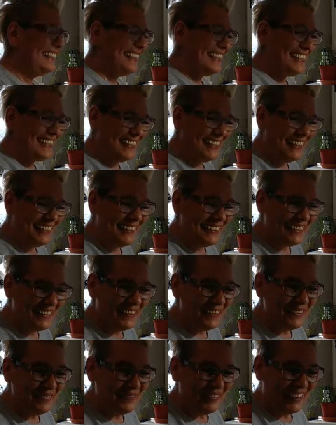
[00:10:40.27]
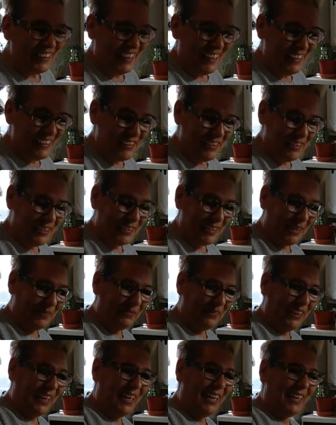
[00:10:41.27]
Did you get a notification,
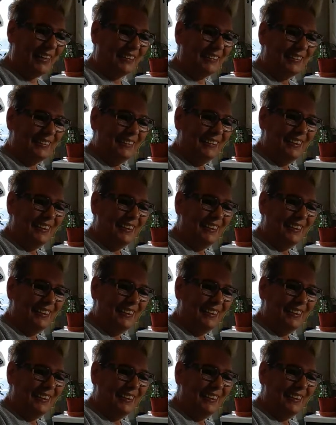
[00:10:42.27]
Seth Cat?